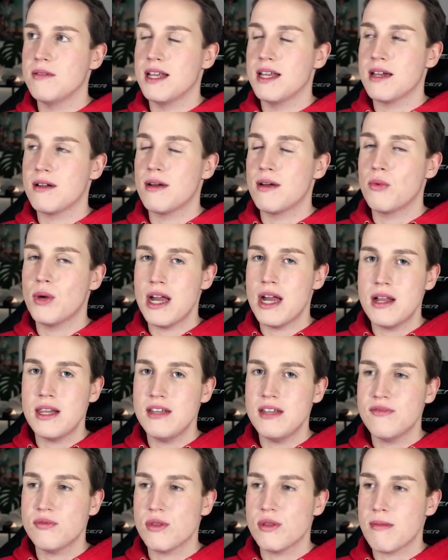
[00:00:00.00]

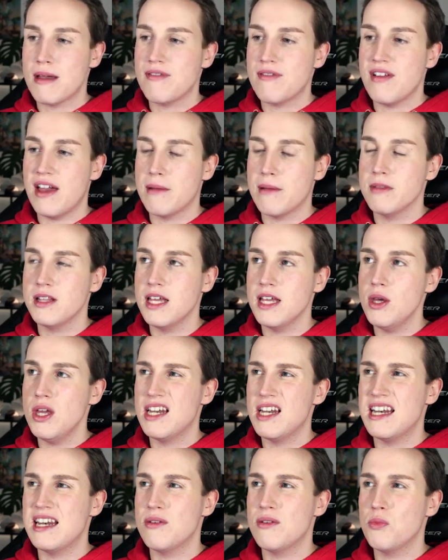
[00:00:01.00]
lived with my
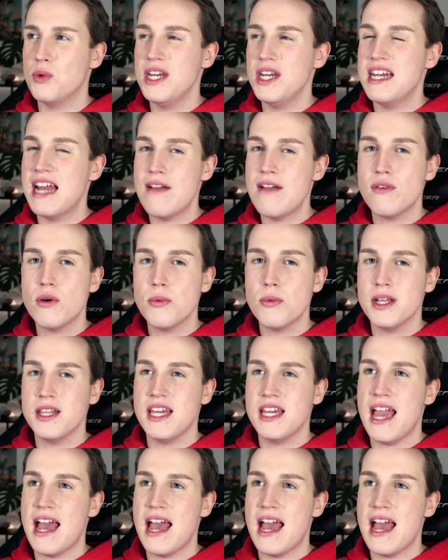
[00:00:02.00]
family, we never really